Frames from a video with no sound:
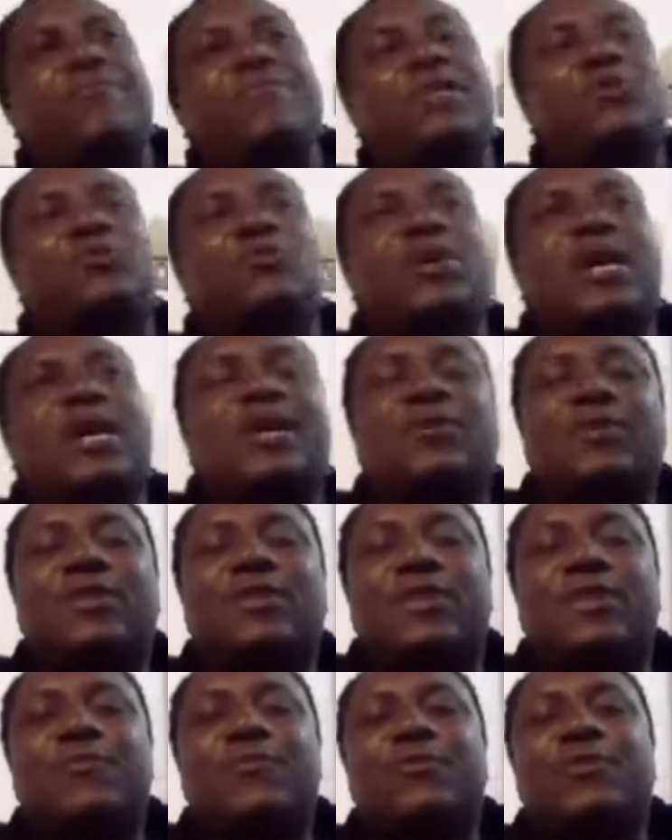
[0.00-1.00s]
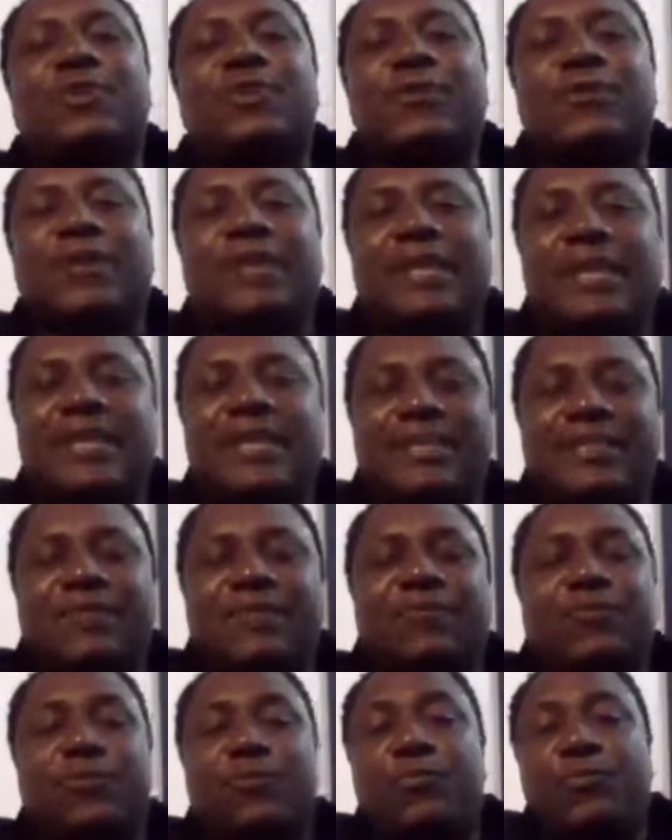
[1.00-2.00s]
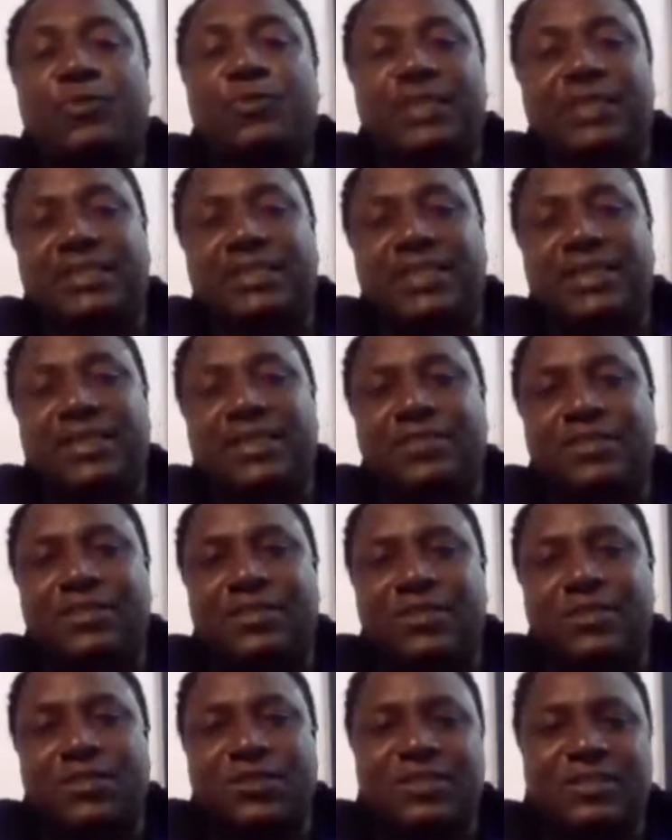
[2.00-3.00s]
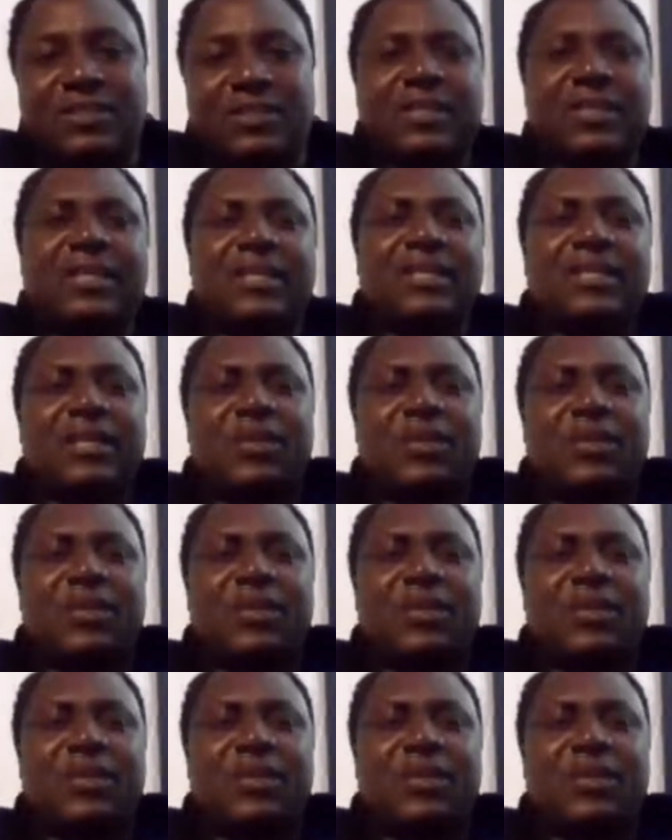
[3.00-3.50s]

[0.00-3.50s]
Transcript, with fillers: in government to actually even recognize the full potential of this industry.